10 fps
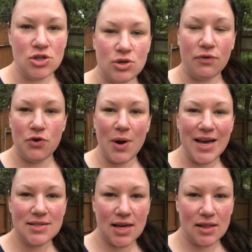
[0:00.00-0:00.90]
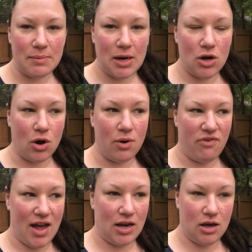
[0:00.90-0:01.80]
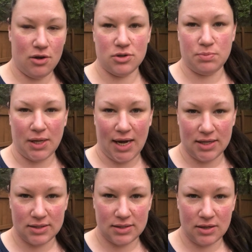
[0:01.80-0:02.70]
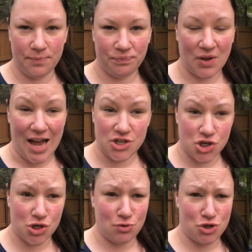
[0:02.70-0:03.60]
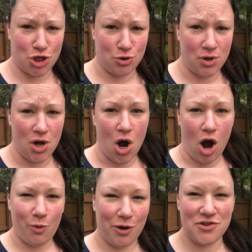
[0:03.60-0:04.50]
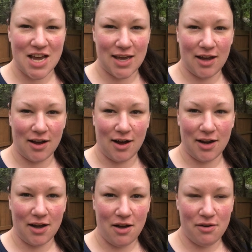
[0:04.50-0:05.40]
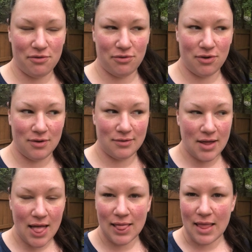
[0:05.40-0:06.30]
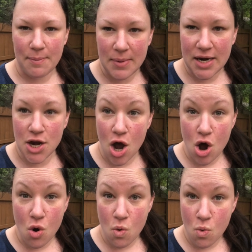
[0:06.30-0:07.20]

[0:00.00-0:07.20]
So if you guys can let me know if any of those plants I just showed you are worth taking a cutting of, let me know.